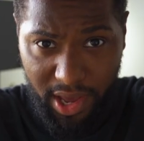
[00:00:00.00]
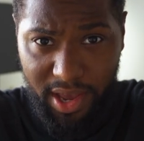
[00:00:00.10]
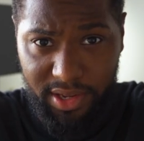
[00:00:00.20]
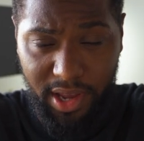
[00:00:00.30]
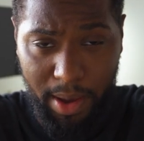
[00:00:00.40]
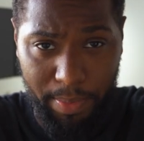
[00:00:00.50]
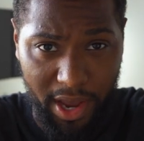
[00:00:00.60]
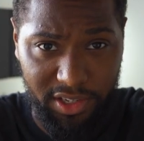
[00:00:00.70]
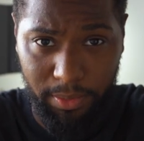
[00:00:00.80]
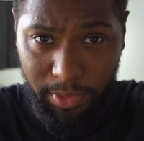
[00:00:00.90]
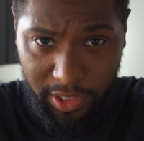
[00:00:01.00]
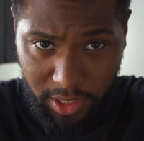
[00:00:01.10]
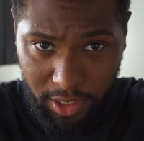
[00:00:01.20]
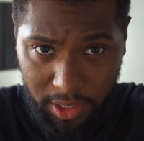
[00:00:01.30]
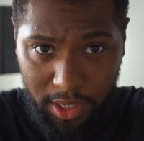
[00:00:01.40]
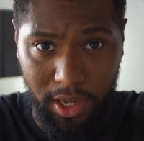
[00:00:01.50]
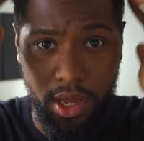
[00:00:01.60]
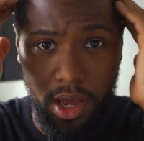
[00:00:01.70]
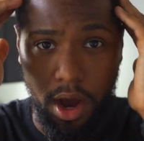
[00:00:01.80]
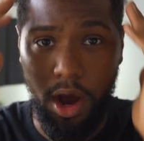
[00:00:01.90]
as I possibly could.
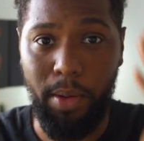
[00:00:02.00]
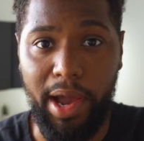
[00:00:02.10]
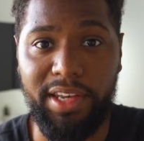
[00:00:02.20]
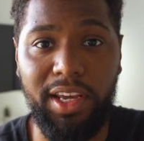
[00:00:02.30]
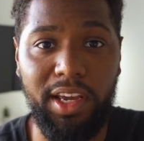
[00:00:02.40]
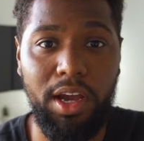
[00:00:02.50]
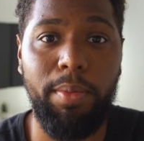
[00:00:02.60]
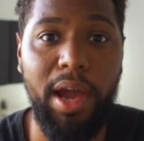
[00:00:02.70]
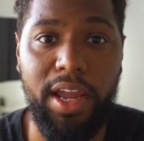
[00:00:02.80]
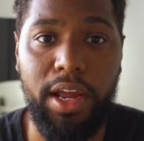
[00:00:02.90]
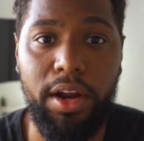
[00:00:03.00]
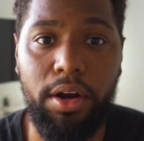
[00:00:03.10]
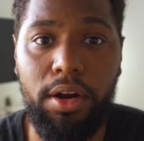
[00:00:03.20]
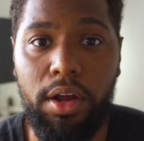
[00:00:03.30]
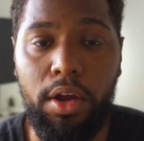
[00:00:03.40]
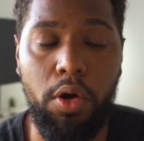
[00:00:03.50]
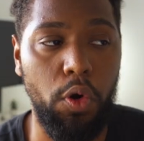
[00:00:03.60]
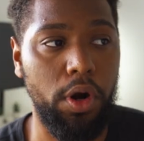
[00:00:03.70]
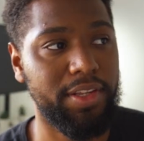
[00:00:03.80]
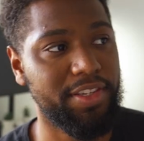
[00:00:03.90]
I did cut my hair,
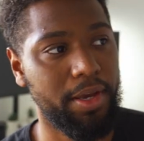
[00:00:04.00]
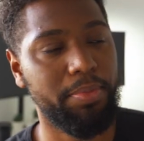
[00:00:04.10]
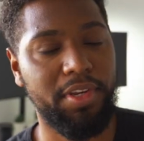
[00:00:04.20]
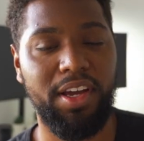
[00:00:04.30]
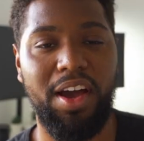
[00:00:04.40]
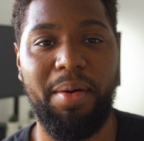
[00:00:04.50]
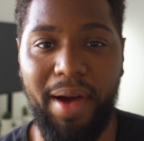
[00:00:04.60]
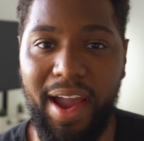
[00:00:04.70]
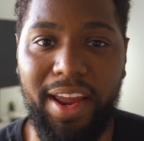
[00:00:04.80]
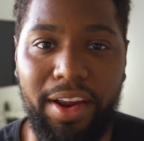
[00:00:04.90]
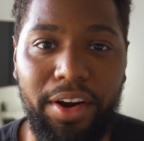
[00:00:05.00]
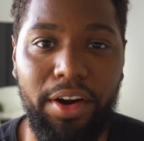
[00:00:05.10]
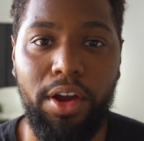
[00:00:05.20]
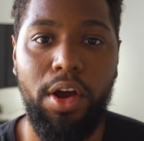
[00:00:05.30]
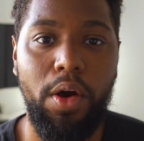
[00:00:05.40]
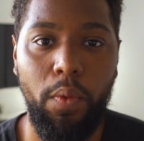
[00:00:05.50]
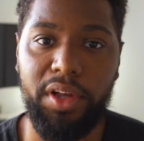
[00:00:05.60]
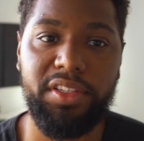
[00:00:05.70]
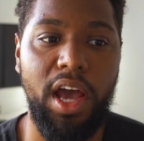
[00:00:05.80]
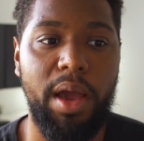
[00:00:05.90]
or attempt to cut my hair
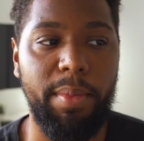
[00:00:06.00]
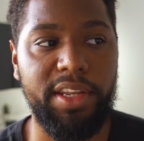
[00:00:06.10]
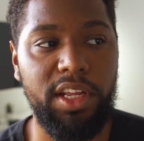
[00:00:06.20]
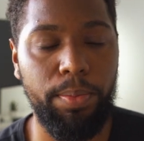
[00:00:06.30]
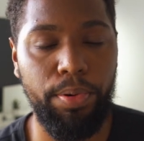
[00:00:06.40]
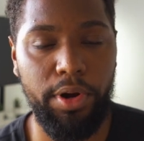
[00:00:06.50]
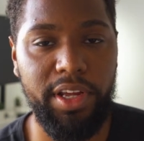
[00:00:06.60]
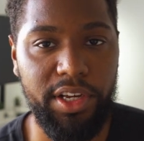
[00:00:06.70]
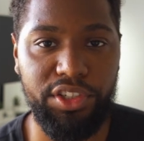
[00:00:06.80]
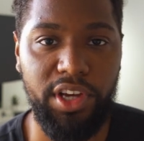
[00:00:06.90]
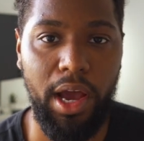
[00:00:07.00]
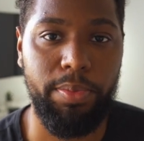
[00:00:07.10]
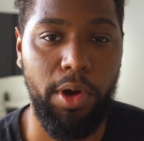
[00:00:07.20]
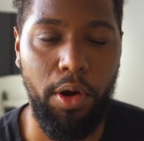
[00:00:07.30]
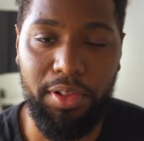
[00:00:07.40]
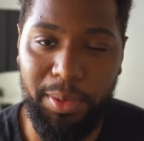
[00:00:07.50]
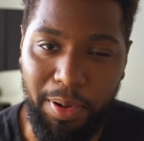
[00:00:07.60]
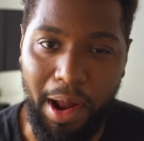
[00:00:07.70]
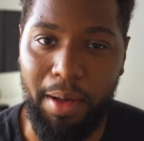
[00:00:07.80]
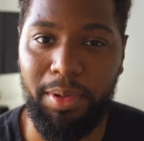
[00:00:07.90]
one time. I did a pretty good job. The only
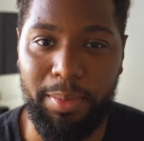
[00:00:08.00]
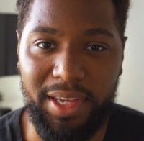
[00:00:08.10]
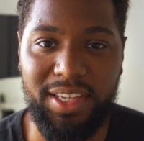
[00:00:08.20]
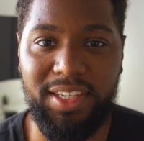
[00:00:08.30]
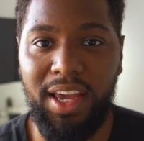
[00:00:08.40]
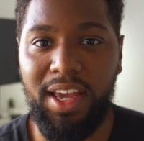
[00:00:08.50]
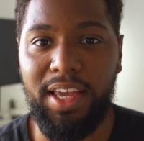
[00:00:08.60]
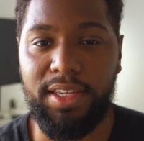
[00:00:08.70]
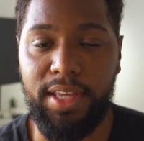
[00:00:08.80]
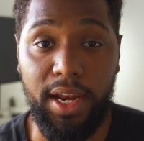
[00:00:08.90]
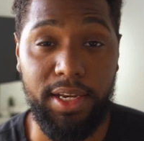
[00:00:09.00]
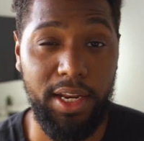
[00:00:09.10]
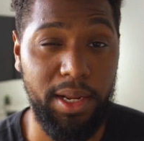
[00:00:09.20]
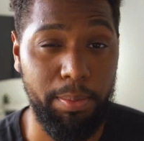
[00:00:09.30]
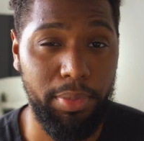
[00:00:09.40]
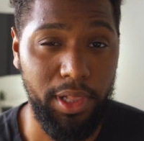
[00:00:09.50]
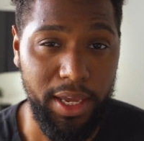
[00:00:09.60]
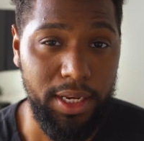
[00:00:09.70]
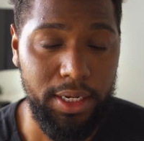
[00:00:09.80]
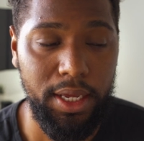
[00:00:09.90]
problem is that it didn't
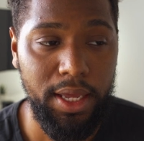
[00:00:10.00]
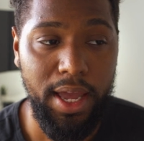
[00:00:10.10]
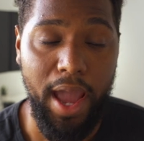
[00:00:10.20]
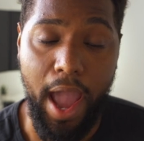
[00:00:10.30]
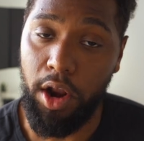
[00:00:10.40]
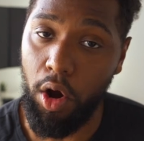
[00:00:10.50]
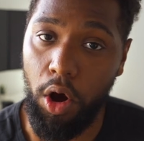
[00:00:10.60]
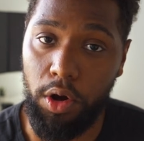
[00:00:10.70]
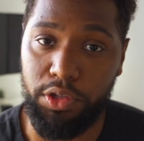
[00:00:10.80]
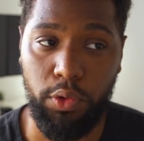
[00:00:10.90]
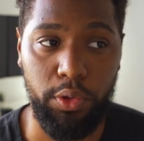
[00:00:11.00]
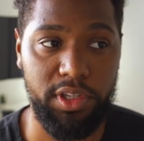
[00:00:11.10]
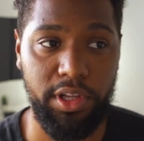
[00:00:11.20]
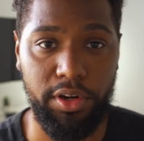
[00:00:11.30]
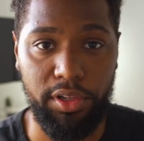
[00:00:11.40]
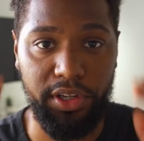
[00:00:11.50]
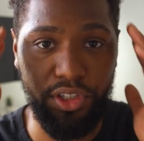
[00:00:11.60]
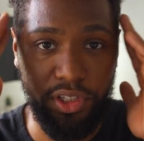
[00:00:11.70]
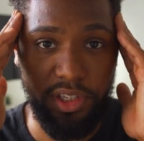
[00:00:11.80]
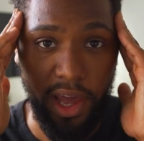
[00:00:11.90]
blend at all. So it was literally
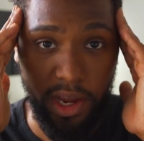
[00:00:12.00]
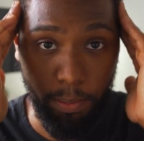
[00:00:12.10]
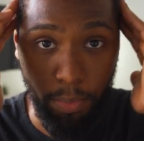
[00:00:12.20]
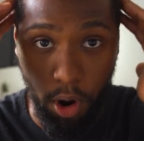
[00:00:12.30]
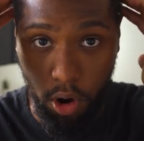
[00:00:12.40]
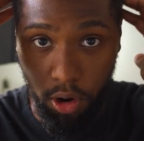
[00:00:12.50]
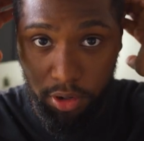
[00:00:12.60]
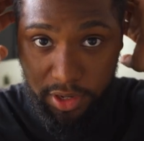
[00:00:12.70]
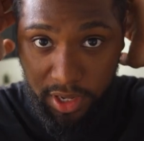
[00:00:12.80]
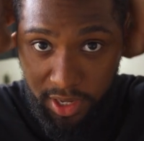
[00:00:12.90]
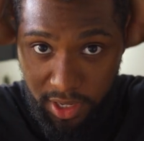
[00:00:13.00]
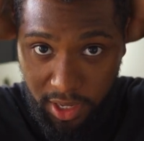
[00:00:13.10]
just like bald